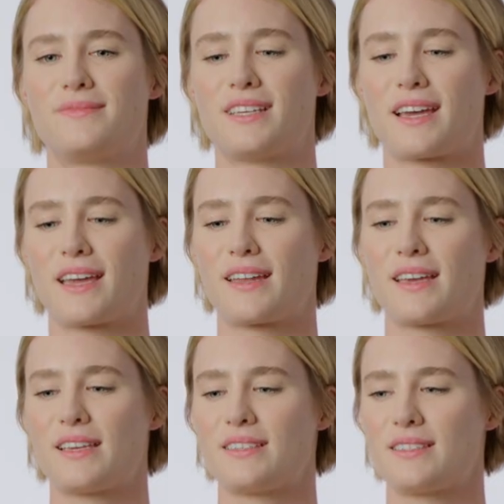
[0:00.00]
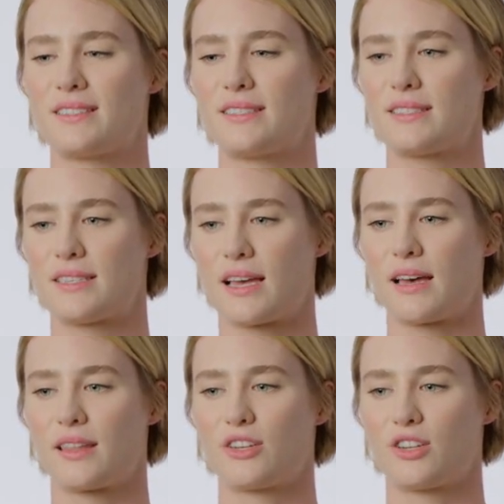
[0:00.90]
Diana is
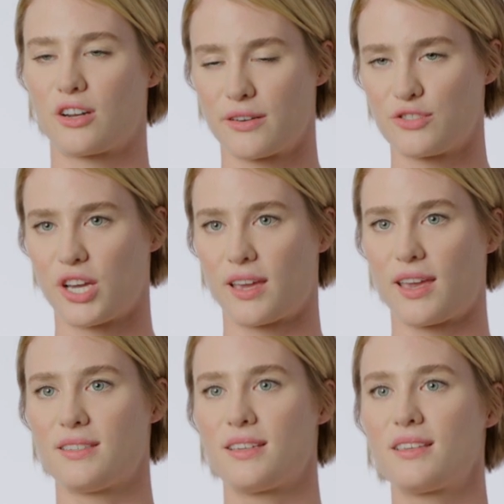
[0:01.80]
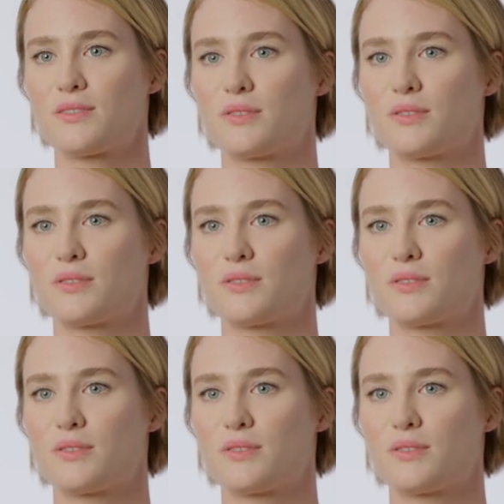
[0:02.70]
uh, the daughter of Jack Hastings,